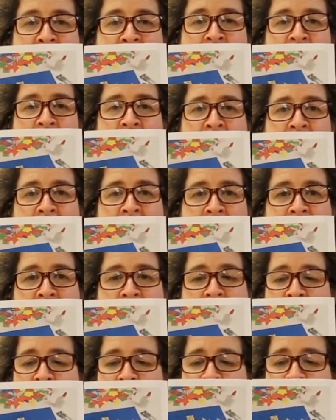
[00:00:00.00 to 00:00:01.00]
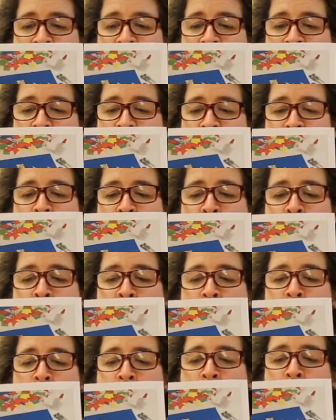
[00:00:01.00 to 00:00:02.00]
scene just like this.
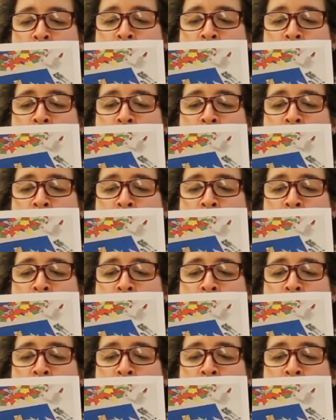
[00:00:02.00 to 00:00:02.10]
You'll